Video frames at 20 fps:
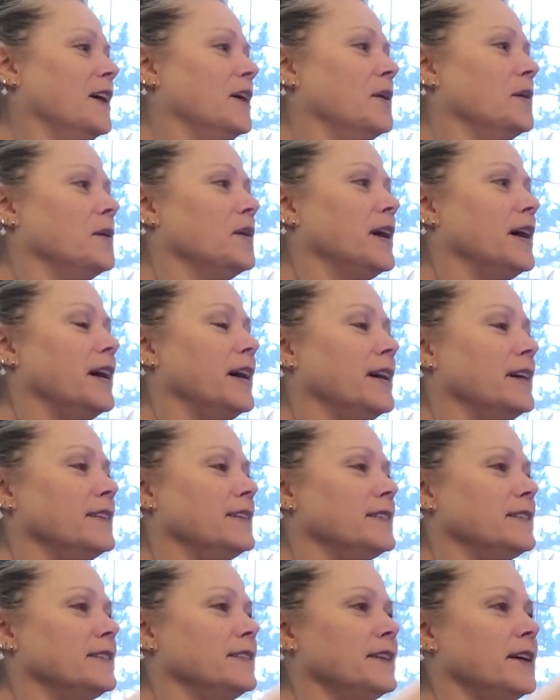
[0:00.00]
Okay,
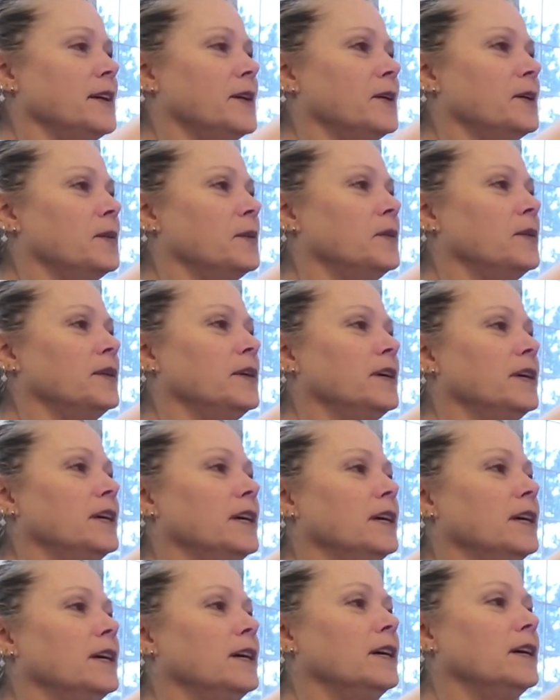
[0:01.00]
so.
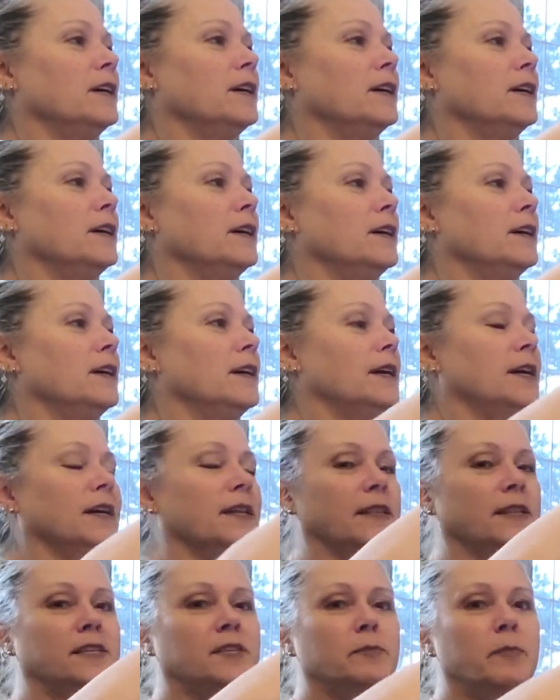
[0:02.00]

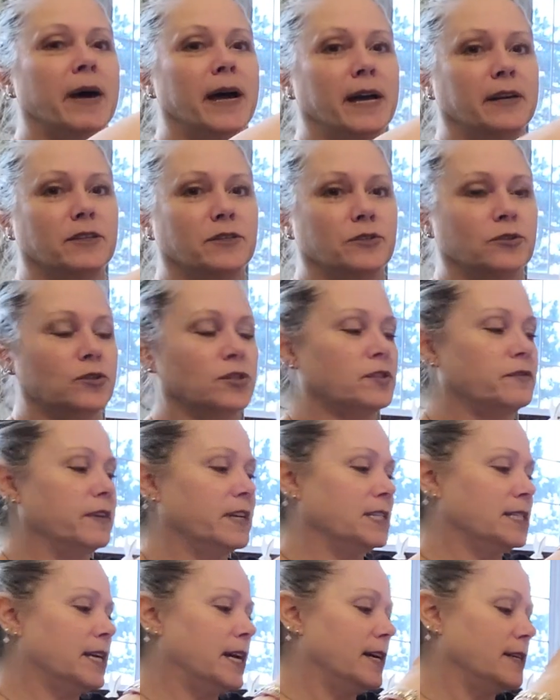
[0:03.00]
These bags are just
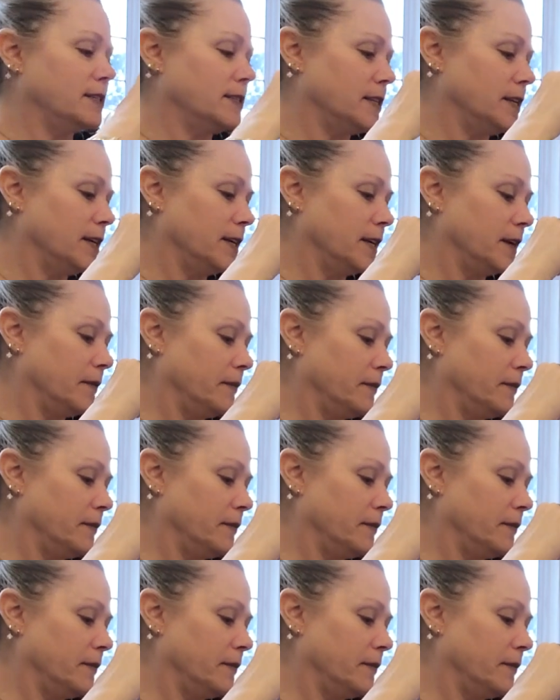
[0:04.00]
fantastic.